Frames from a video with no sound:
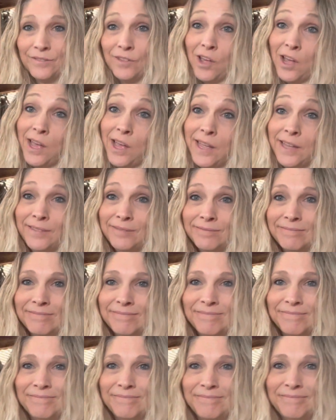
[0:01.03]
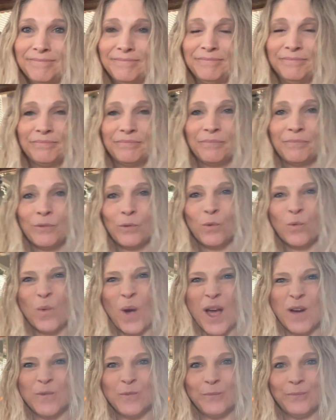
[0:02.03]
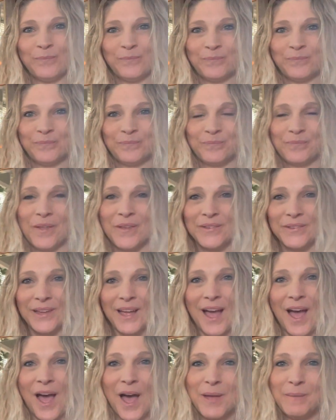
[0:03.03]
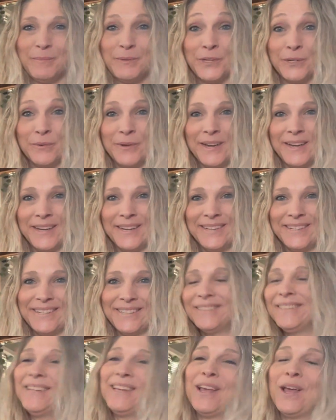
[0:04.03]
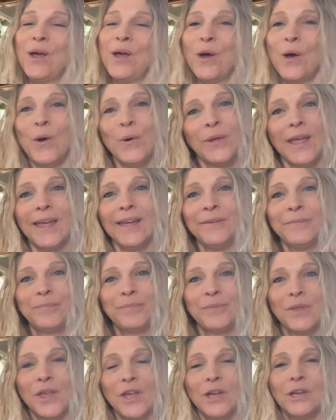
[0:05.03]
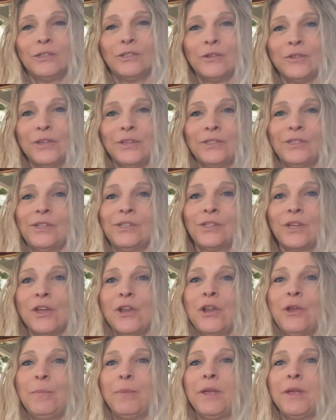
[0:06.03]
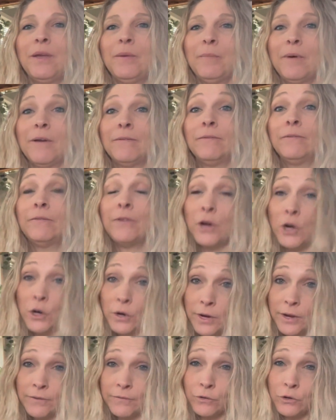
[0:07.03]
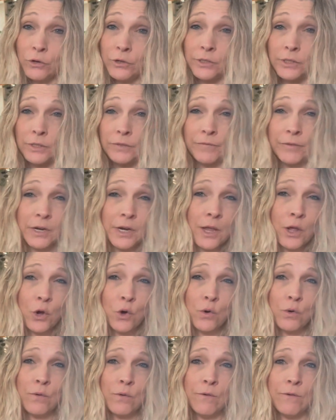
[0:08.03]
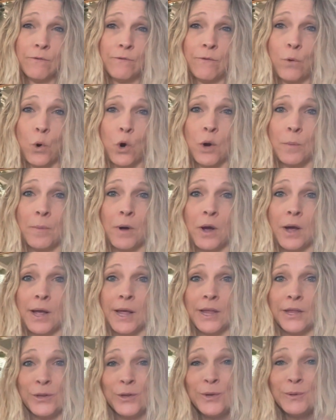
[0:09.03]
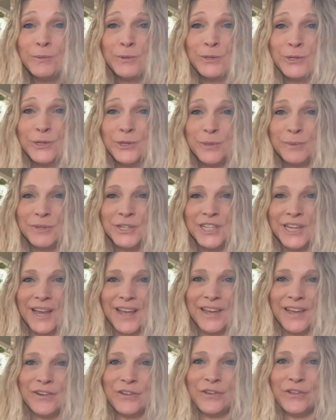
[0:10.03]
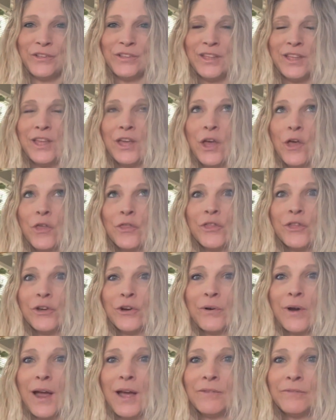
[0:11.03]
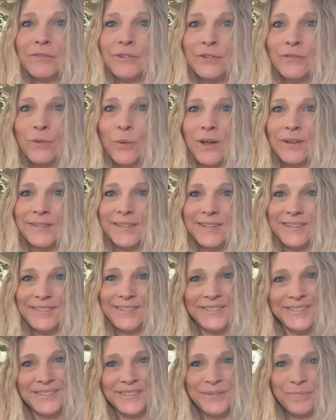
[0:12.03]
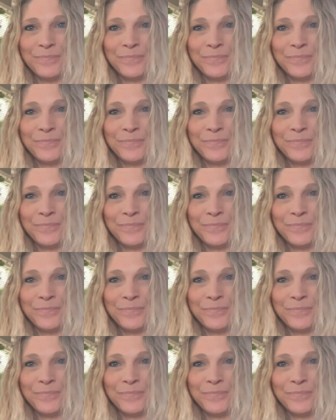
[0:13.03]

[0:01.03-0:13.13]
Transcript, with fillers: Hi. Wow. I'm doing it. Okay, so this is going to be my very first video for my YouTube channel, The Craft of Wellness.